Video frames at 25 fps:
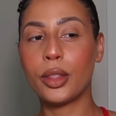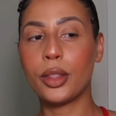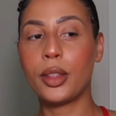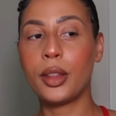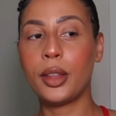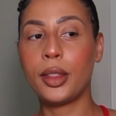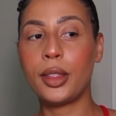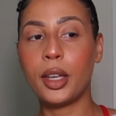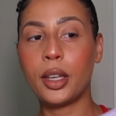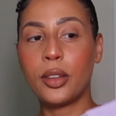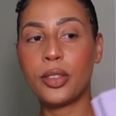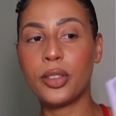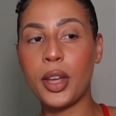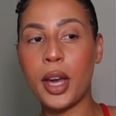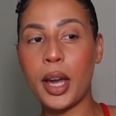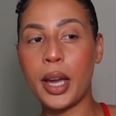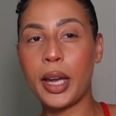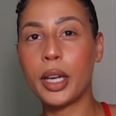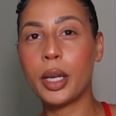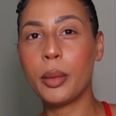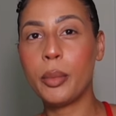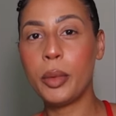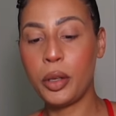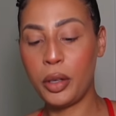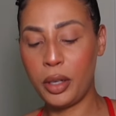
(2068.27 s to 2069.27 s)
the thick
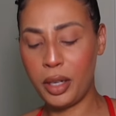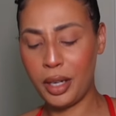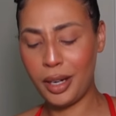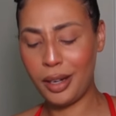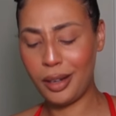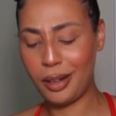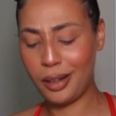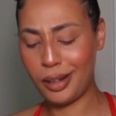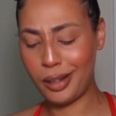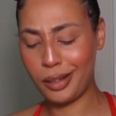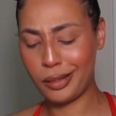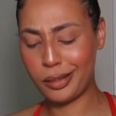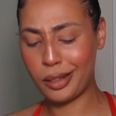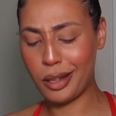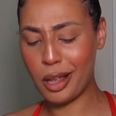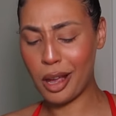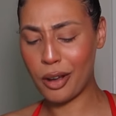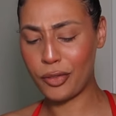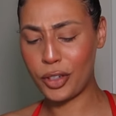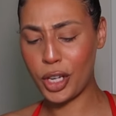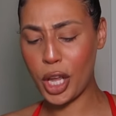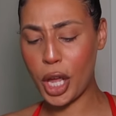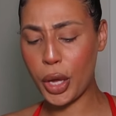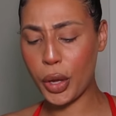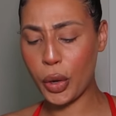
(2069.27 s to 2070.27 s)
thigh community needs
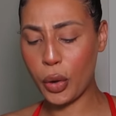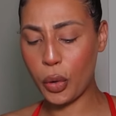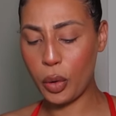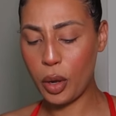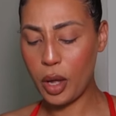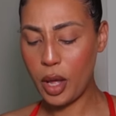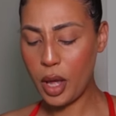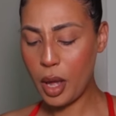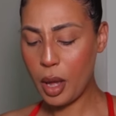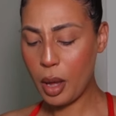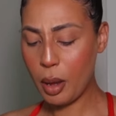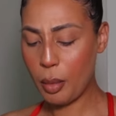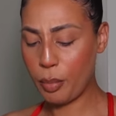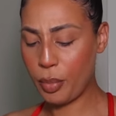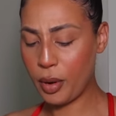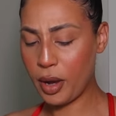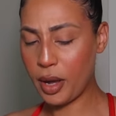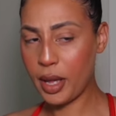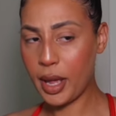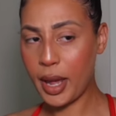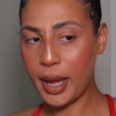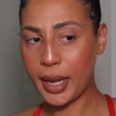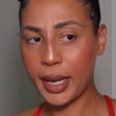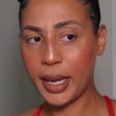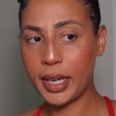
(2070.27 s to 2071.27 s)
love too.
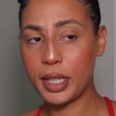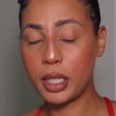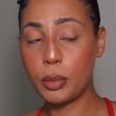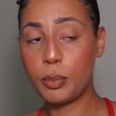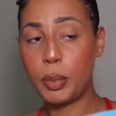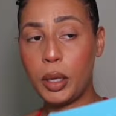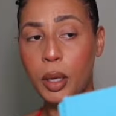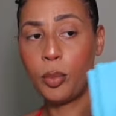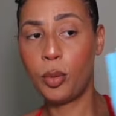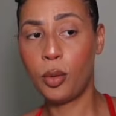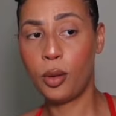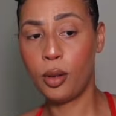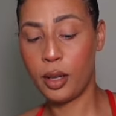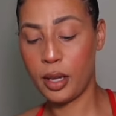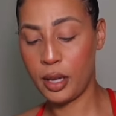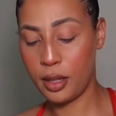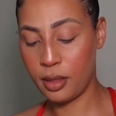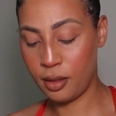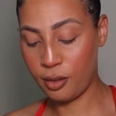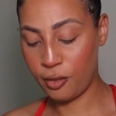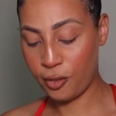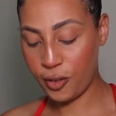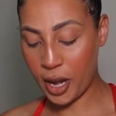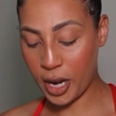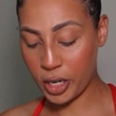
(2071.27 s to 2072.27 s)
But I guess people
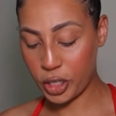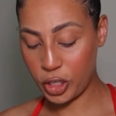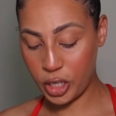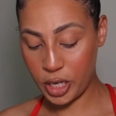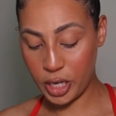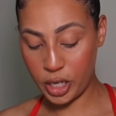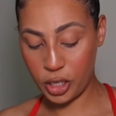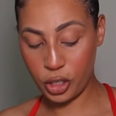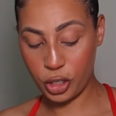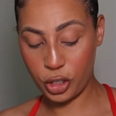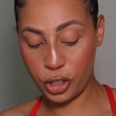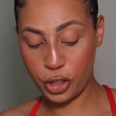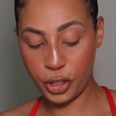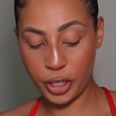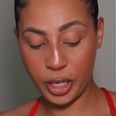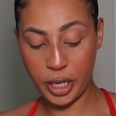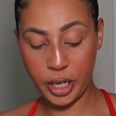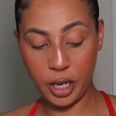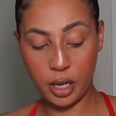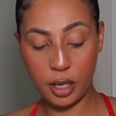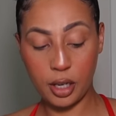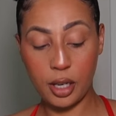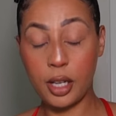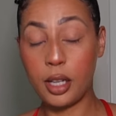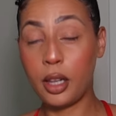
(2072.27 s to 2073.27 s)
in the fashion
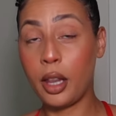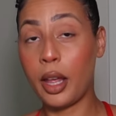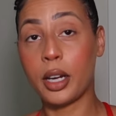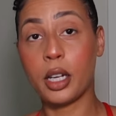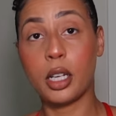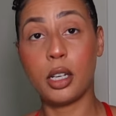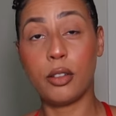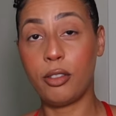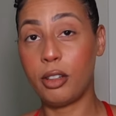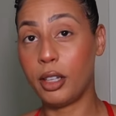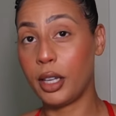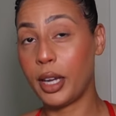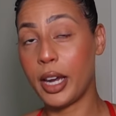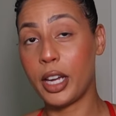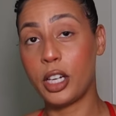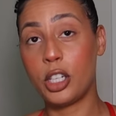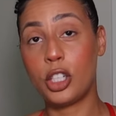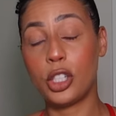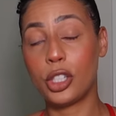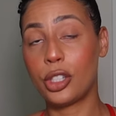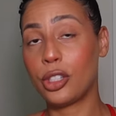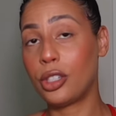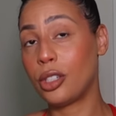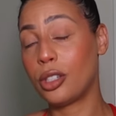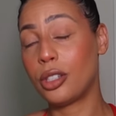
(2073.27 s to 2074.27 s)
industry collectively had
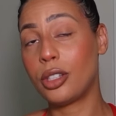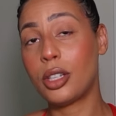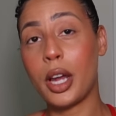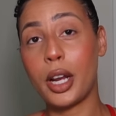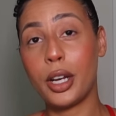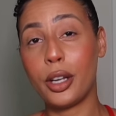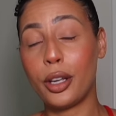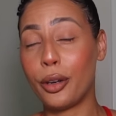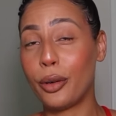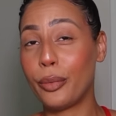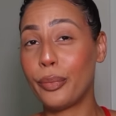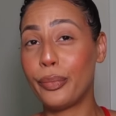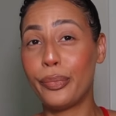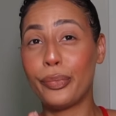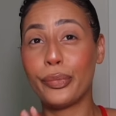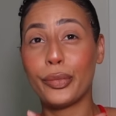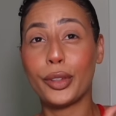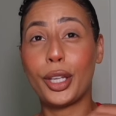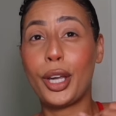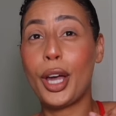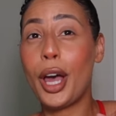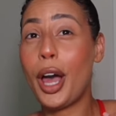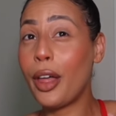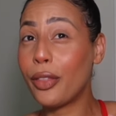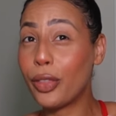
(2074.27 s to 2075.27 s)
just decided,
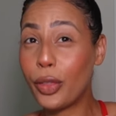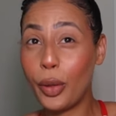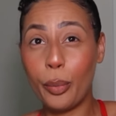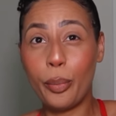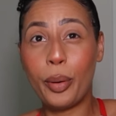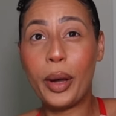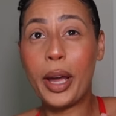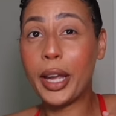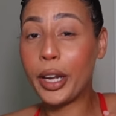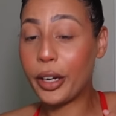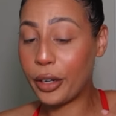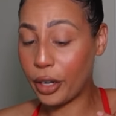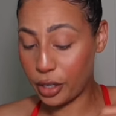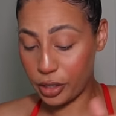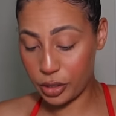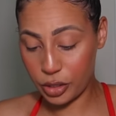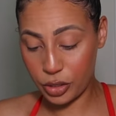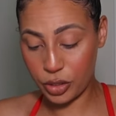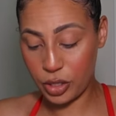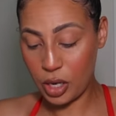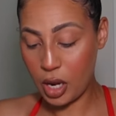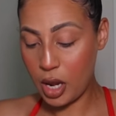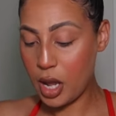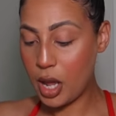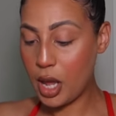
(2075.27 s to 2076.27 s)
cut the
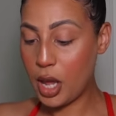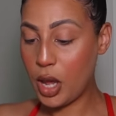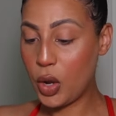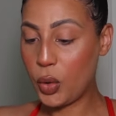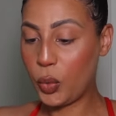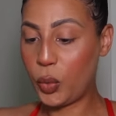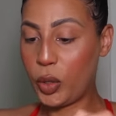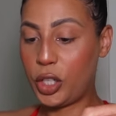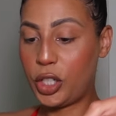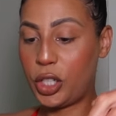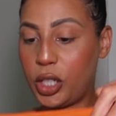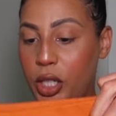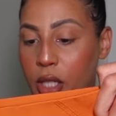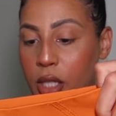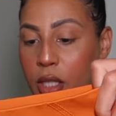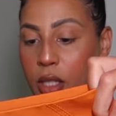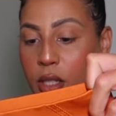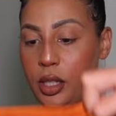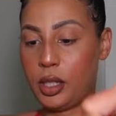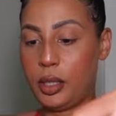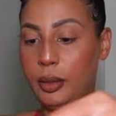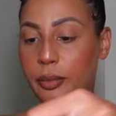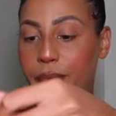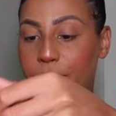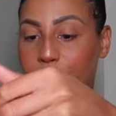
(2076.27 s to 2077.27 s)
bikers, which
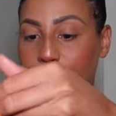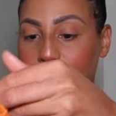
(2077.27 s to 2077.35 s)
is